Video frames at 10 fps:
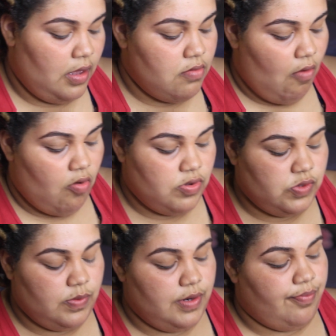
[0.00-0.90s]
You always
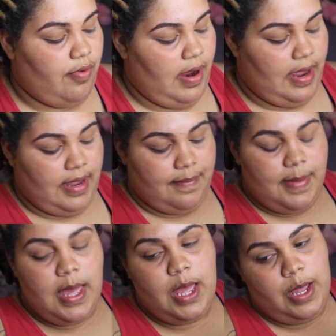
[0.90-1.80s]
want to prime
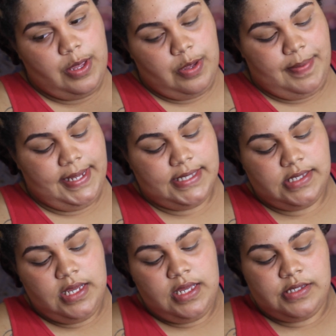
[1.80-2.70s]
your base.
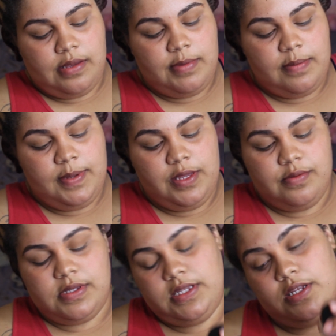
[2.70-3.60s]
So I'm going to be
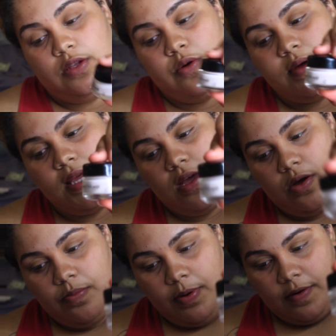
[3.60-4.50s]
using the
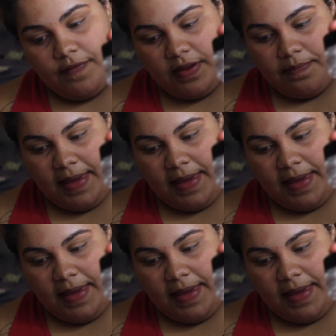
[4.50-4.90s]
L'Oreal Perfect